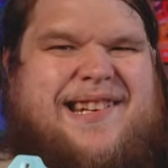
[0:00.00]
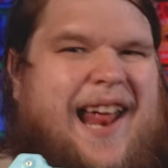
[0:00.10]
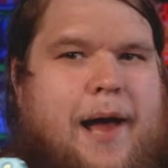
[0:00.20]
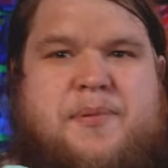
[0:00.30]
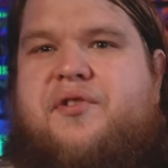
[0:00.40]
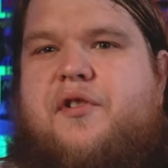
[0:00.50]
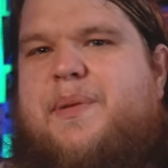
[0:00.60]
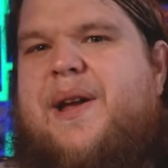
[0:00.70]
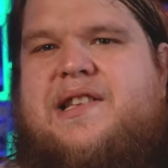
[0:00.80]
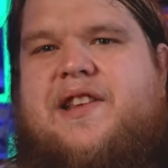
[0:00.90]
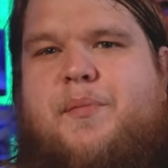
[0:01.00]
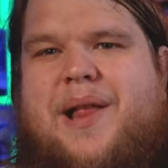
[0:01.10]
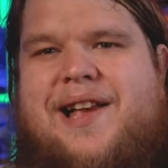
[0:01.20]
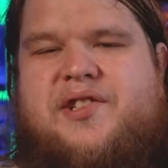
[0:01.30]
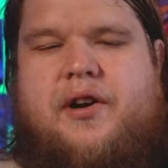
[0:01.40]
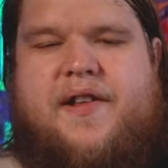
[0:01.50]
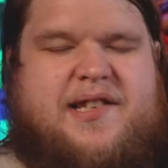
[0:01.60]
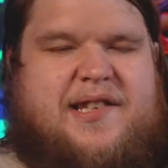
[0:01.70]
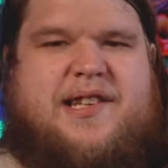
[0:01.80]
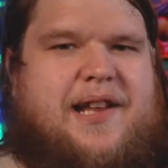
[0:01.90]
But it's an absolute beast of the blaster.
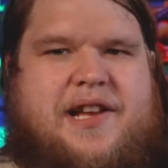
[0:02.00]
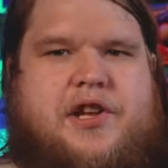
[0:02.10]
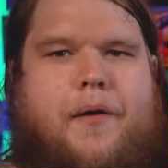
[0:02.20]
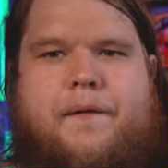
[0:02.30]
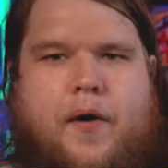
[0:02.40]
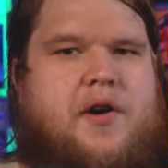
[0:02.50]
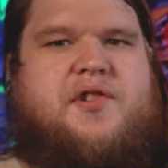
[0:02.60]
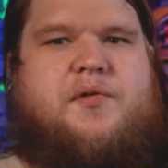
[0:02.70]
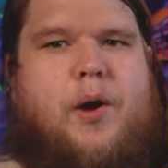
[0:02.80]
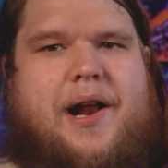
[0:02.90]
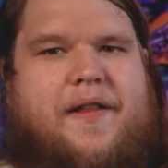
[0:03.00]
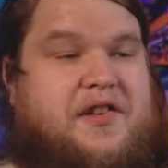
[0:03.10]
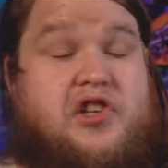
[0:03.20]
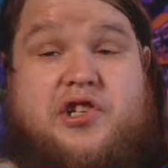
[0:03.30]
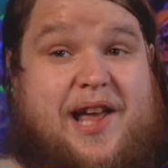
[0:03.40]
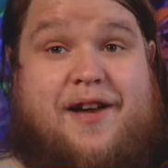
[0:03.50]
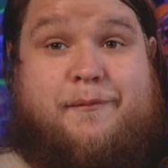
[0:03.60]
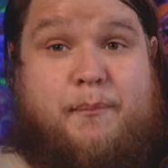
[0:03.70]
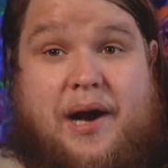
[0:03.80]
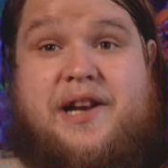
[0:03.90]
This isn't like your first one unless you just
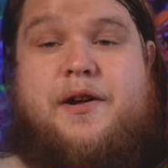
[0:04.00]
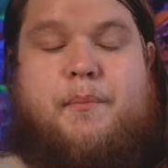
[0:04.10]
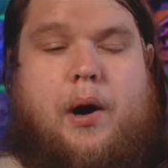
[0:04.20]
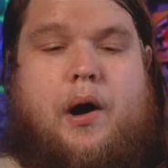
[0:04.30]
have money to